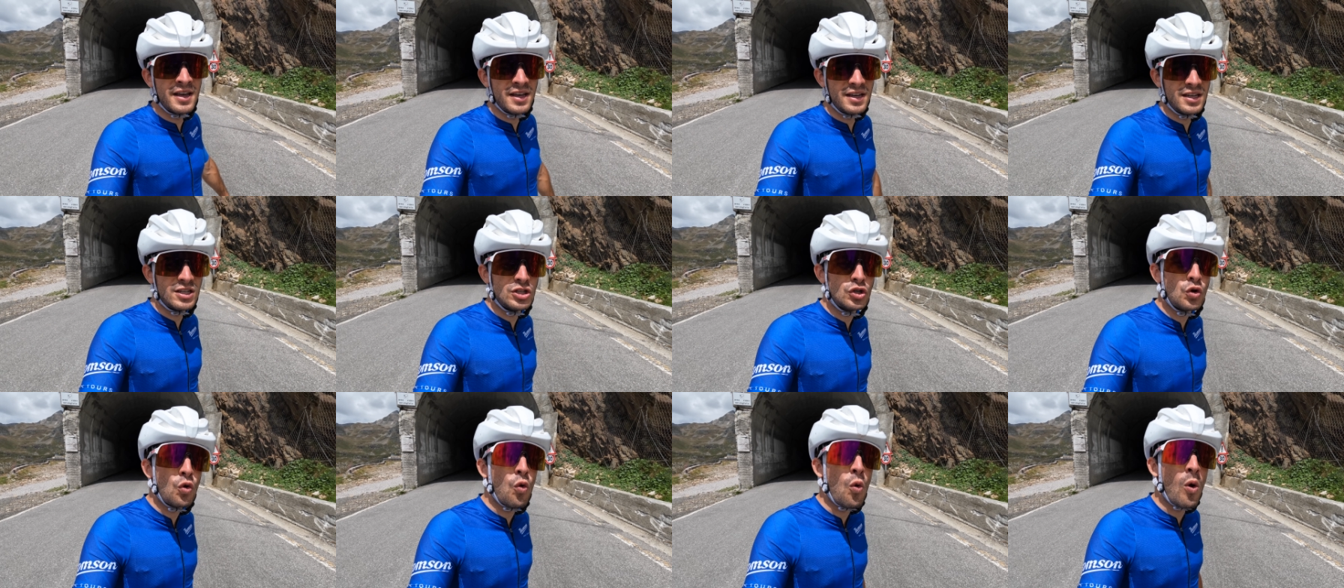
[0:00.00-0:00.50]

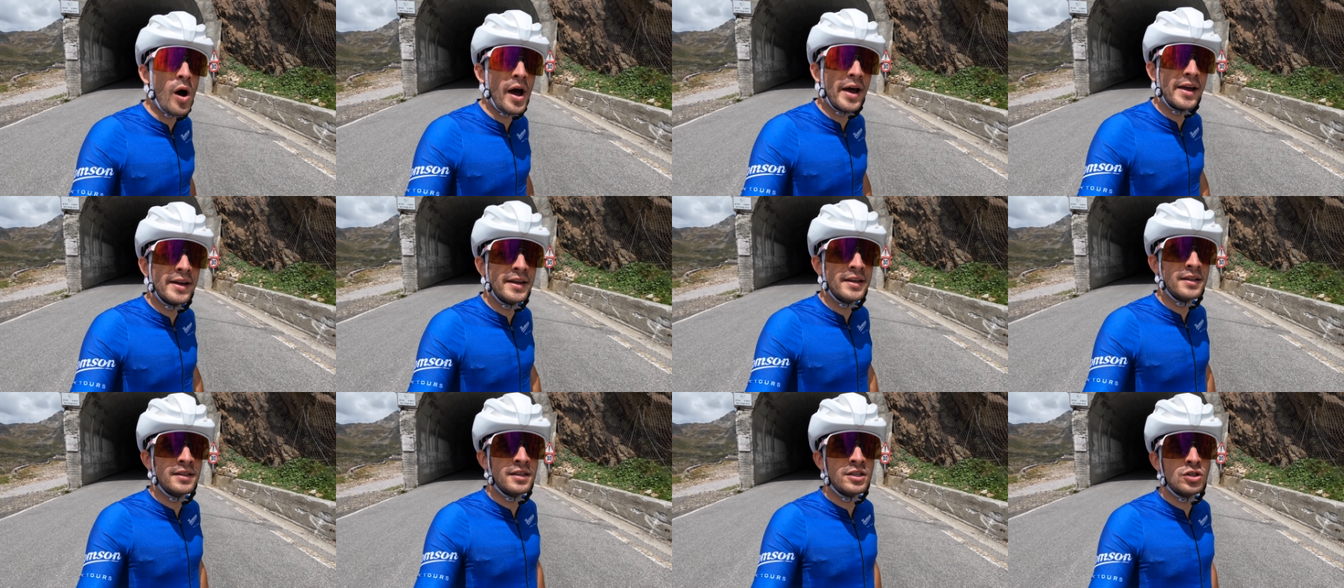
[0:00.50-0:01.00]
is
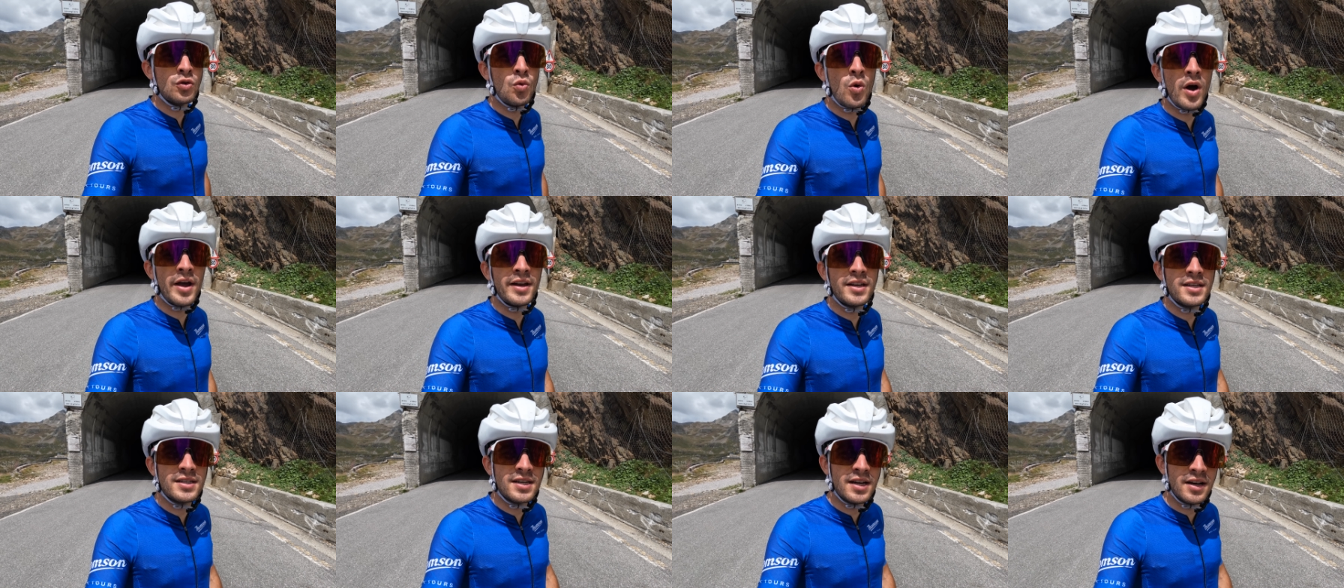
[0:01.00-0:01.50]

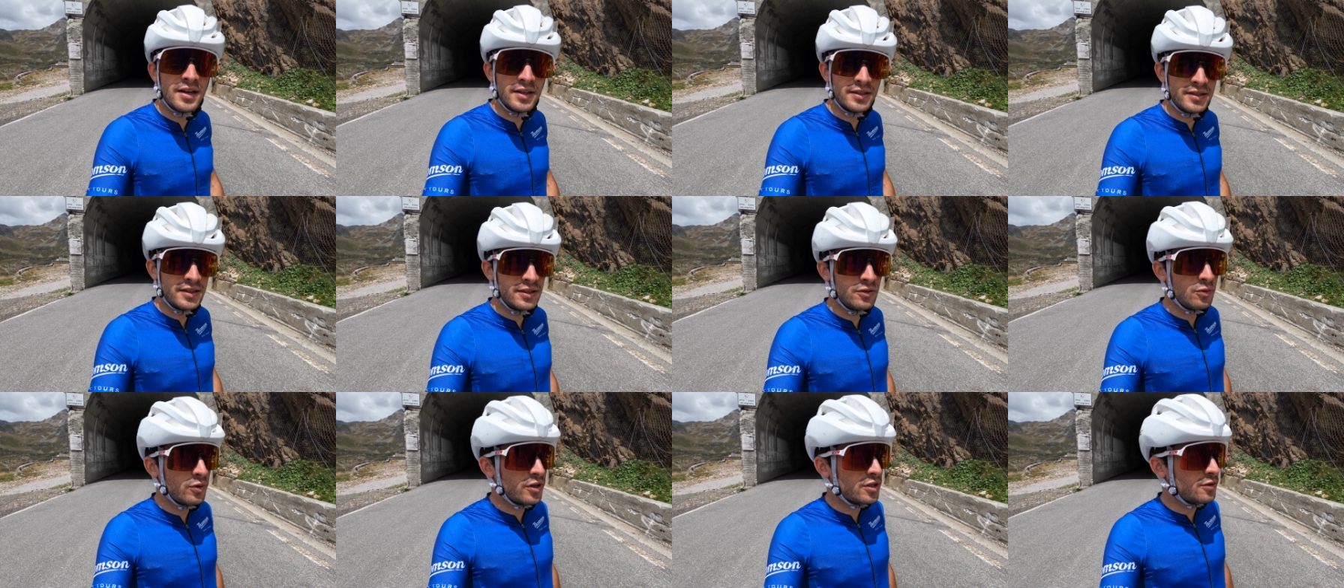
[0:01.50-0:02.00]
quite sad.
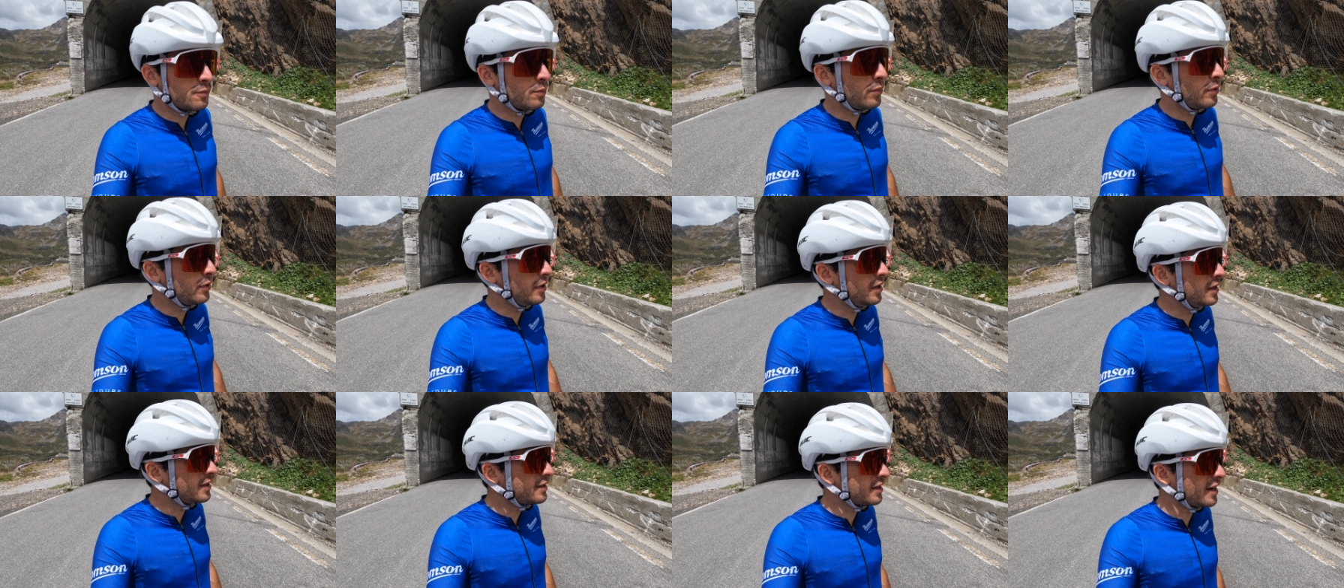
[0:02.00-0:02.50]
It was
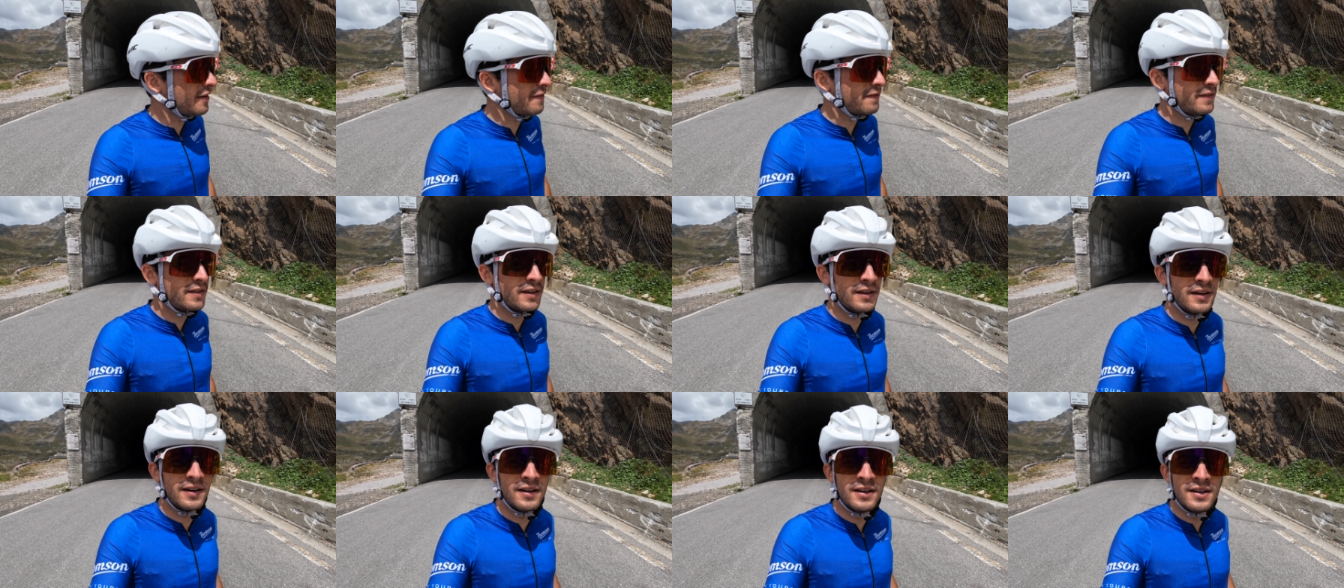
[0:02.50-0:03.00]
built
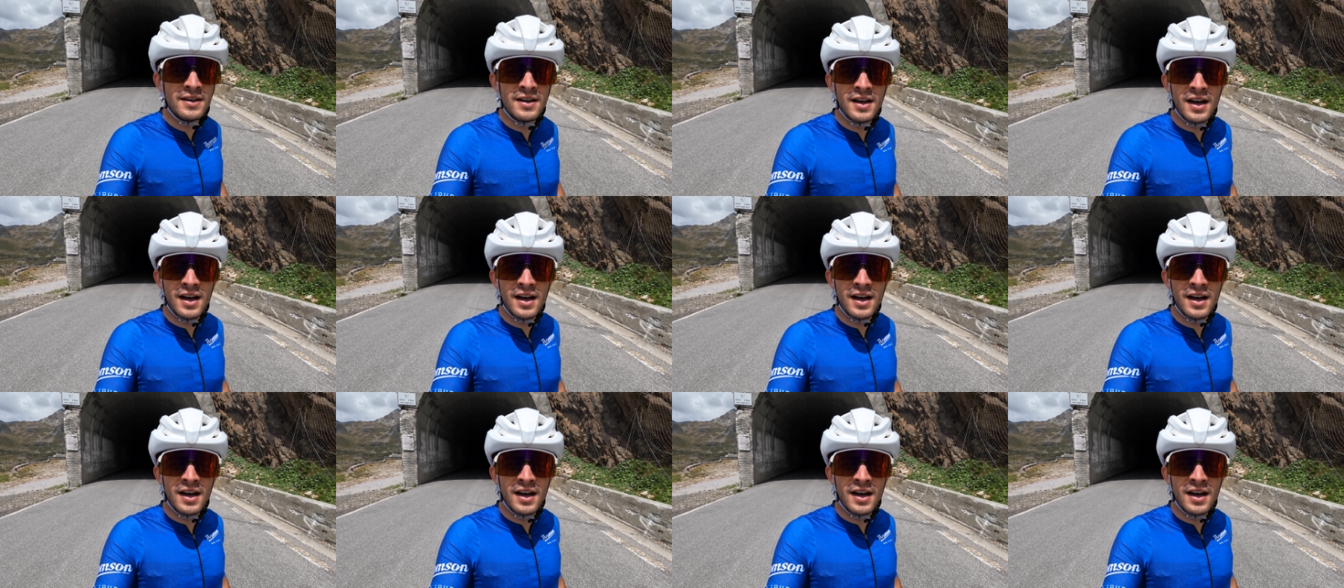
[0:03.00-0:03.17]
after